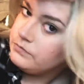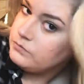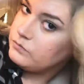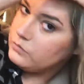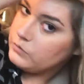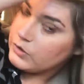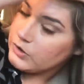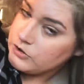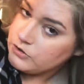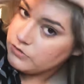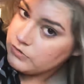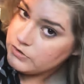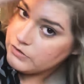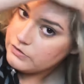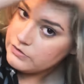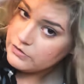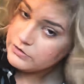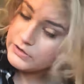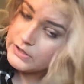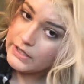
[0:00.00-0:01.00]
what she'll do,
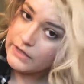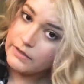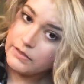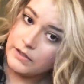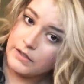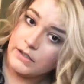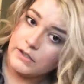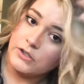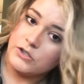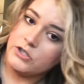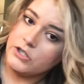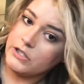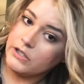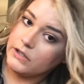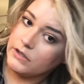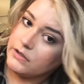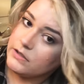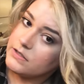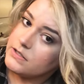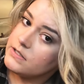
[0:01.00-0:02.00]
she'll take thinning
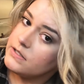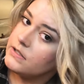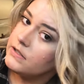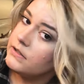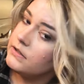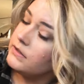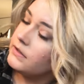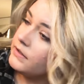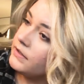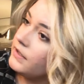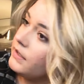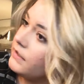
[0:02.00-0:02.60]
shears and